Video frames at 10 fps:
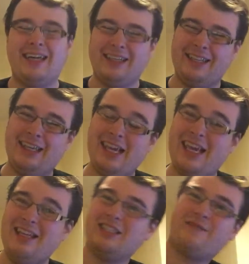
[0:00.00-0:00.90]

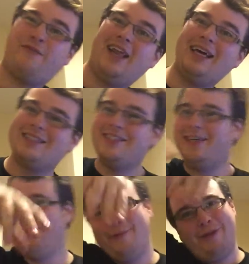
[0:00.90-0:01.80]
He just flies
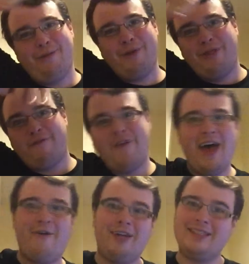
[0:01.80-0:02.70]
up with the
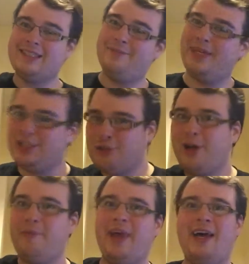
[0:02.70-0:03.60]
fairies in a big
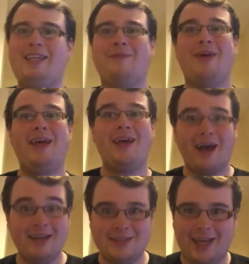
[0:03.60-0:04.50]
trail behind him,
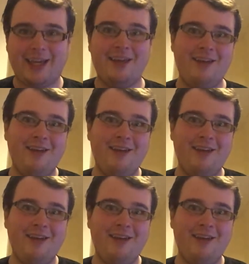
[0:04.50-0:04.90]
and he's like,